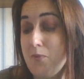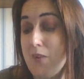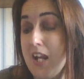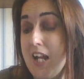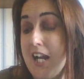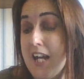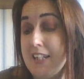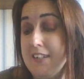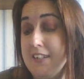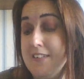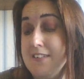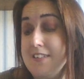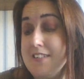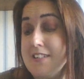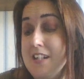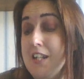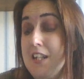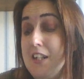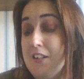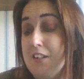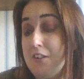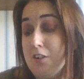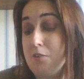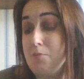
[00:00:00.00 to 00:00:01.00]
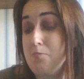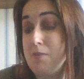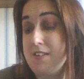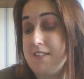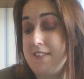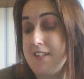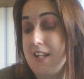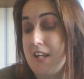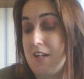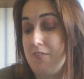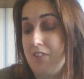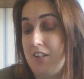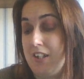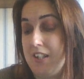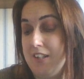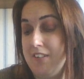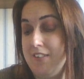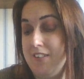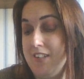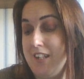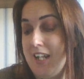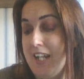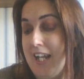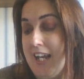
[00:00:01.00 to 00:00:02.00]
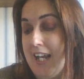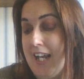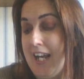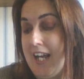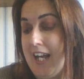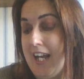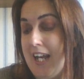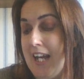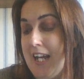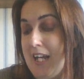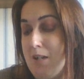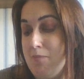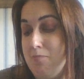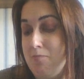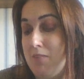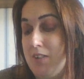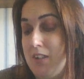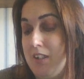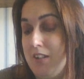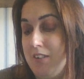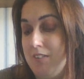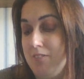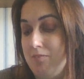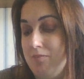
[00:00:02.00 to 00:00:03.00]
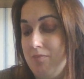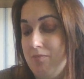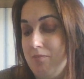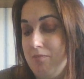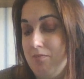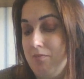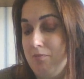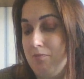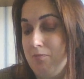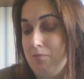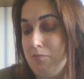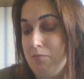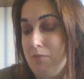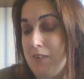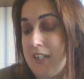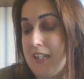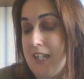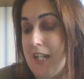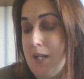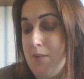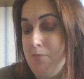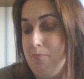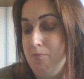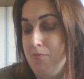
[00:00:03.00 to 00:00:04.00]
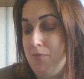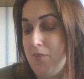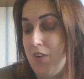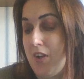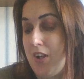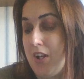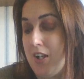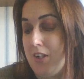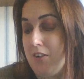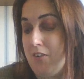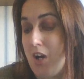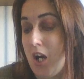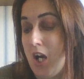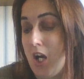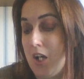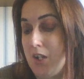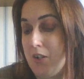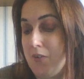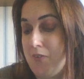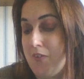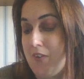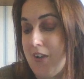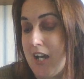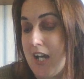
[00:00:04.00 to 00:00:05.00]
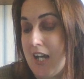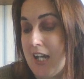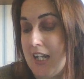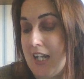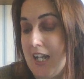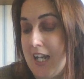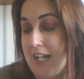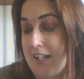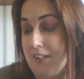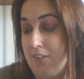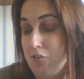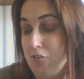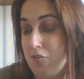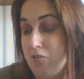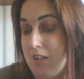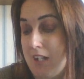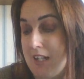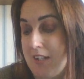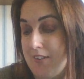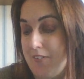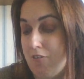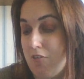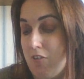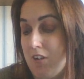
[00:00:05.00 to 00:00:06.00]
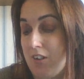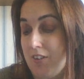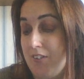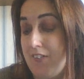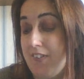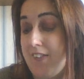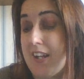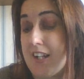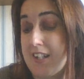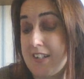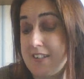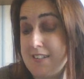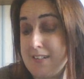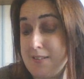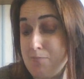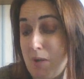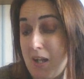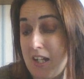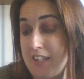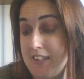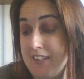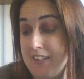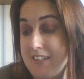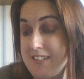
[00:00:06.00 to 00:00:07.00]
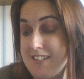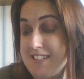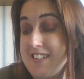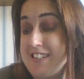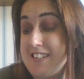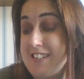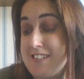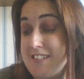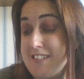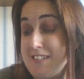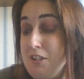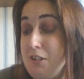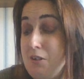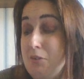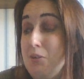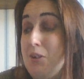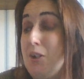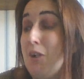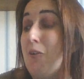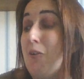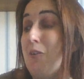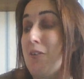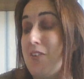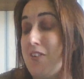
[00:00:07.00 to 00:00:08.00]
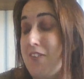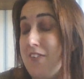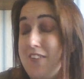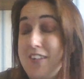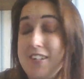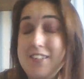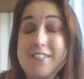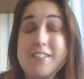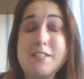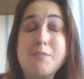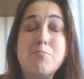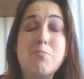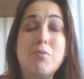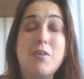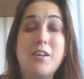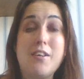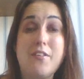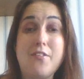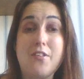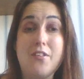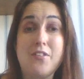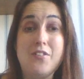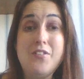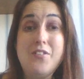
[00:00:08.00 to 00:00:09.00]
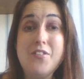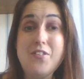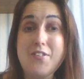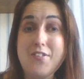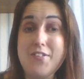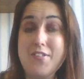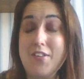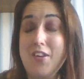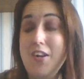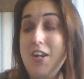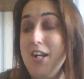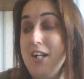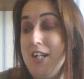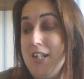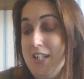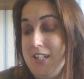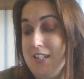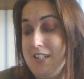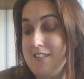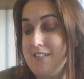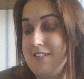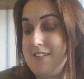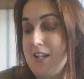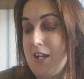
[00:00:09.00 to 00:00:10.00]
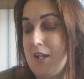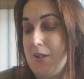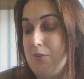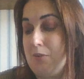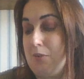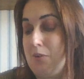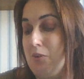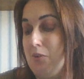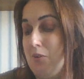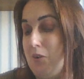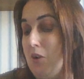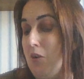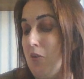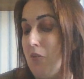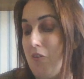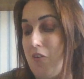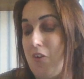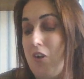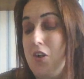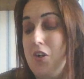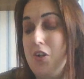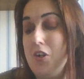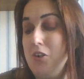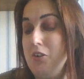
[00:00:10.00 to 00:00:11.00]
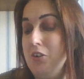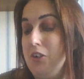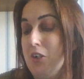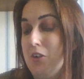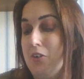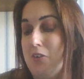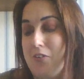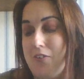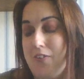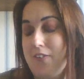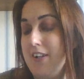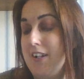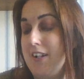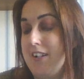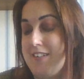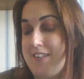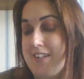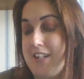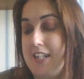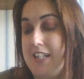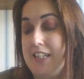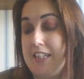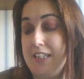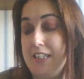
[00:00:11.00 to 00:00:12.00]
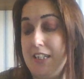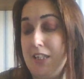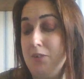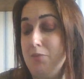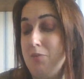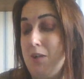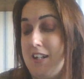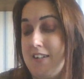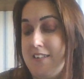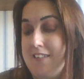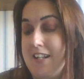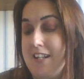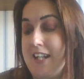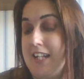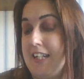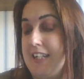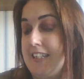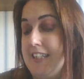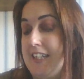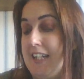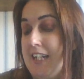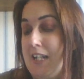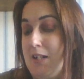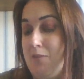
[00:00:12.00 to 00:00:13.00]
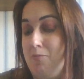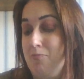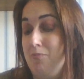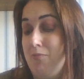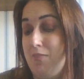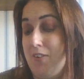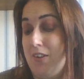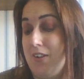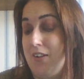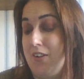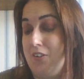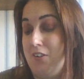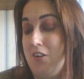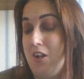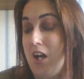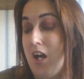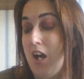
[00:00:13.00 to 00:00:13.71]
and number seven um, Kimpton Hotel and Restaurants expands its New York City presence so good luck to New York City, USA and Kimpton